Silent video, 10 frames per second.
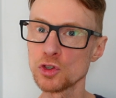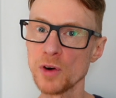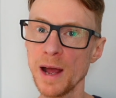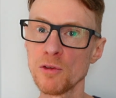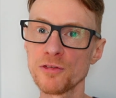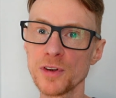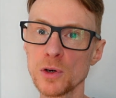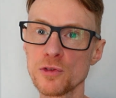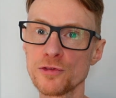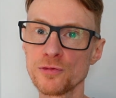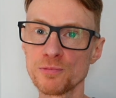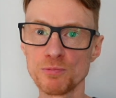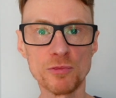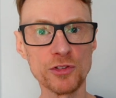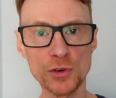ground feel
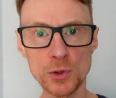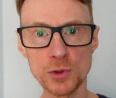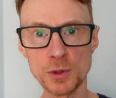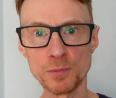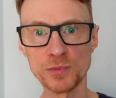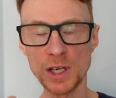through them.